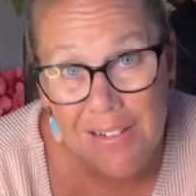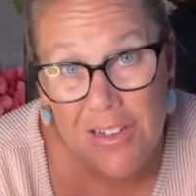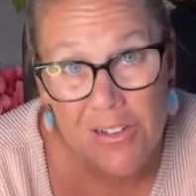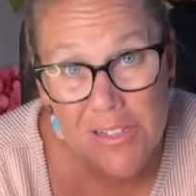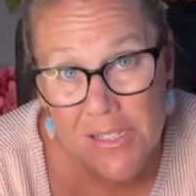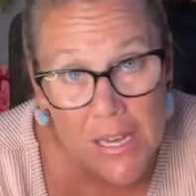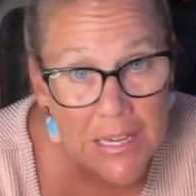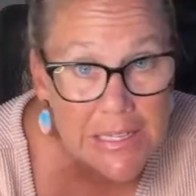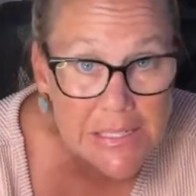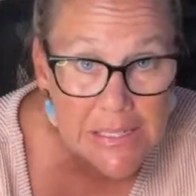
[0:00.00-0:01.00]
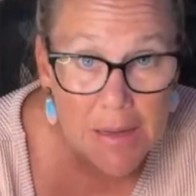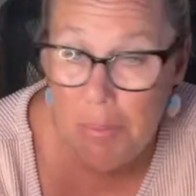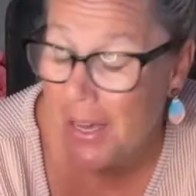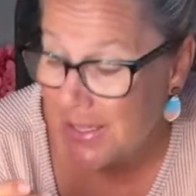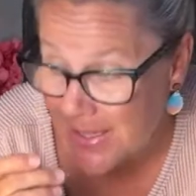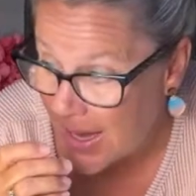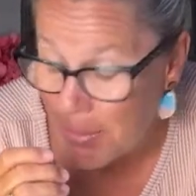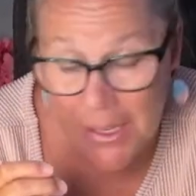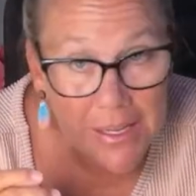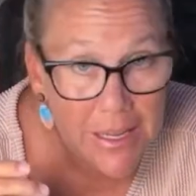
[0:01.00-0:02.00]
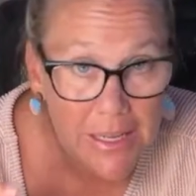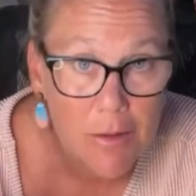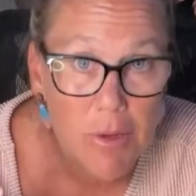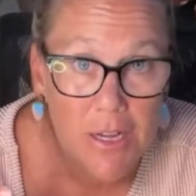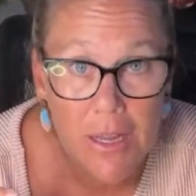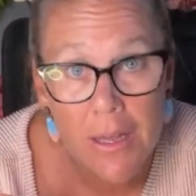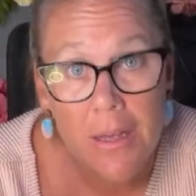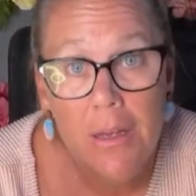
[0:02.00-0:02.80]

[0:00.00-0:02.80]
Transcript: You just take it step by step, and anybody